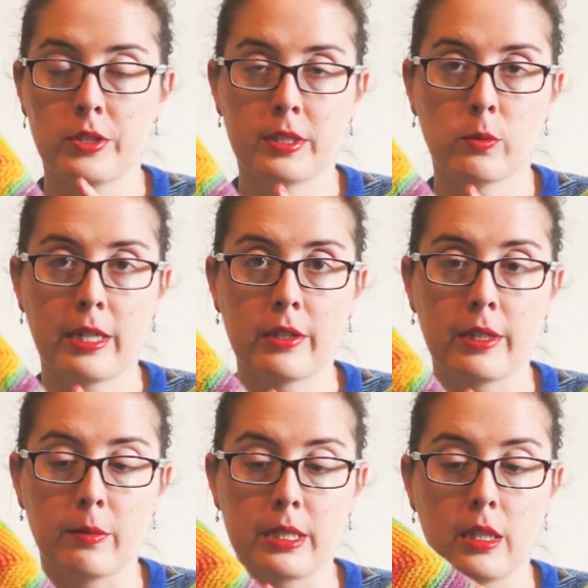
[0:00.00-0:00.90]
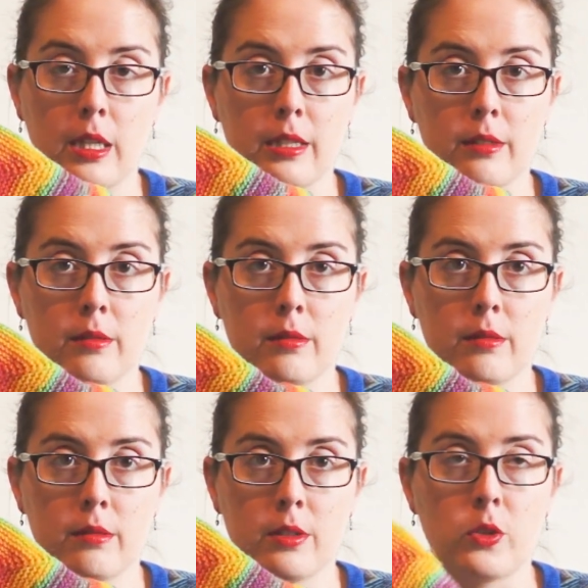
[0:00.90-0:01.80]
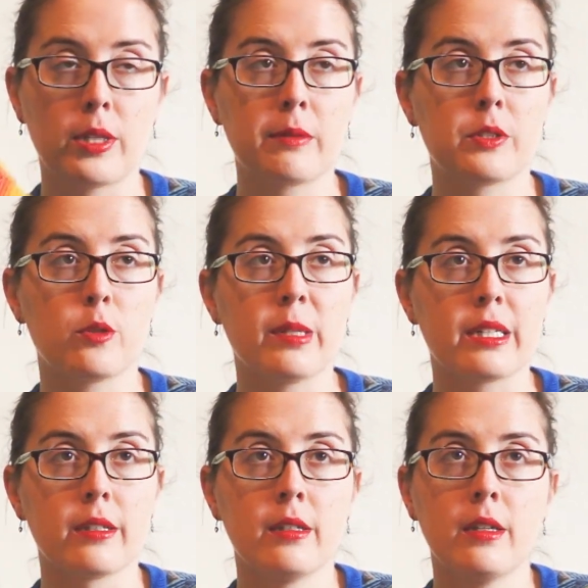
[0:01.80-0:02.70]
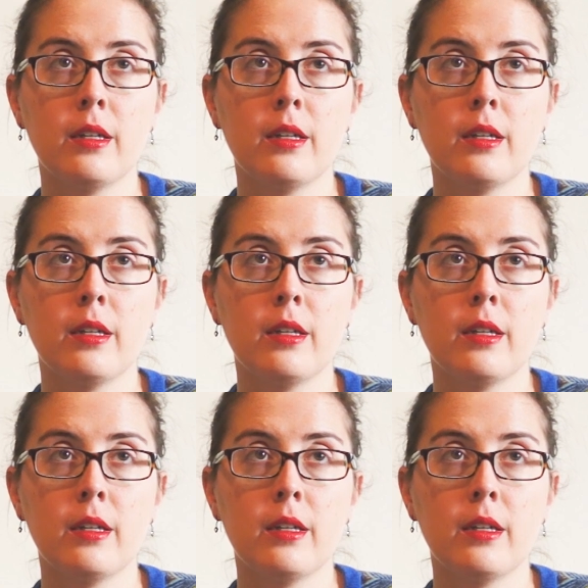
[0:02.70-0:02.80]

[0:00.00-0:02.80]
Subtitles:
first square, that was a lot. No, that was too big.